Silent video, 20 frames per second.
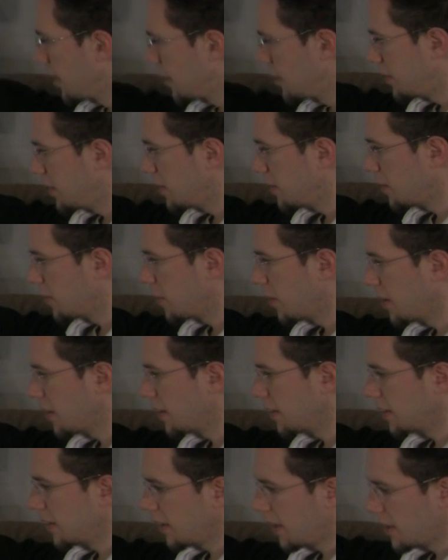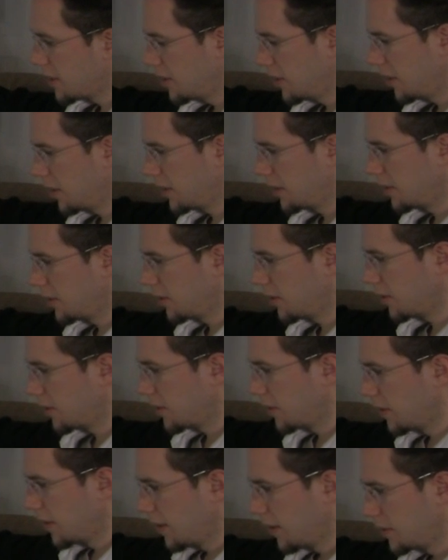if you want it, because you could
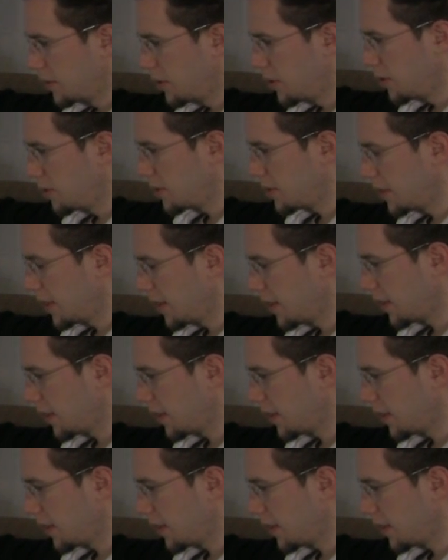do 2